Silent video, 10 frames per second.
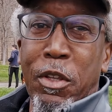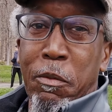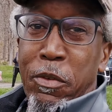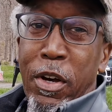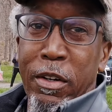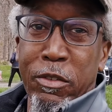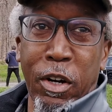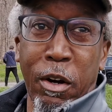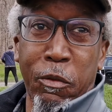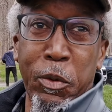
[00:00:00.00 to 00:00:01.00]
the younger
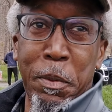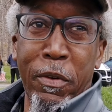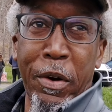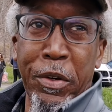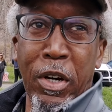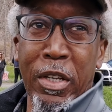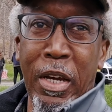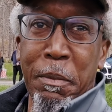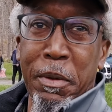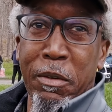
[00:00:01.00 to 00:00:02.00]
jar would be very young
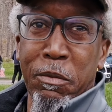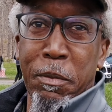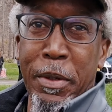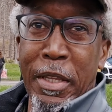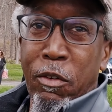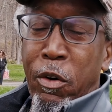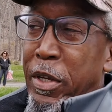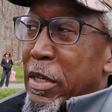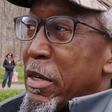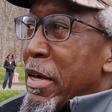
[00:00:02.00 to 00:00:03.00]
there, but they've
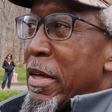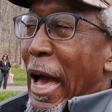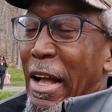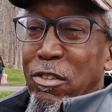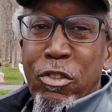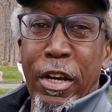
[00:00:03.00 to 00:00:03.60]
already hatched,